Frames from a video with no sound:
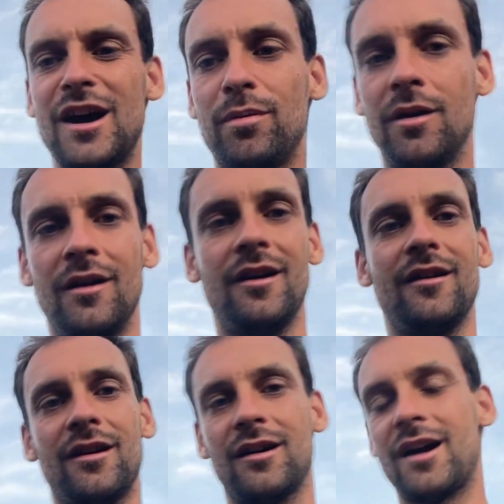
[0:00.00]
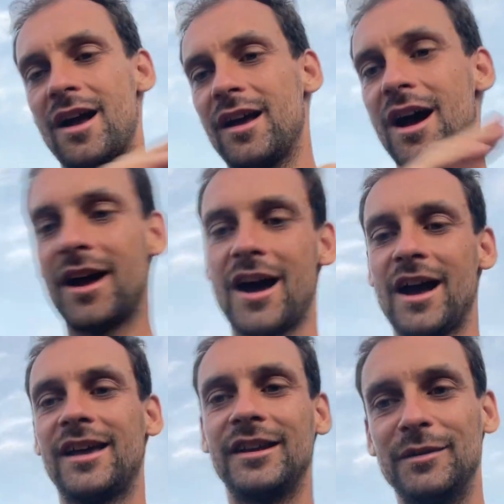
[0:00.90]
up,
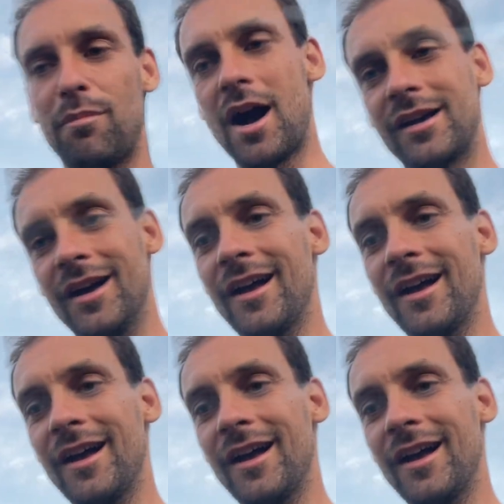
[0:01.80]
I get a bug,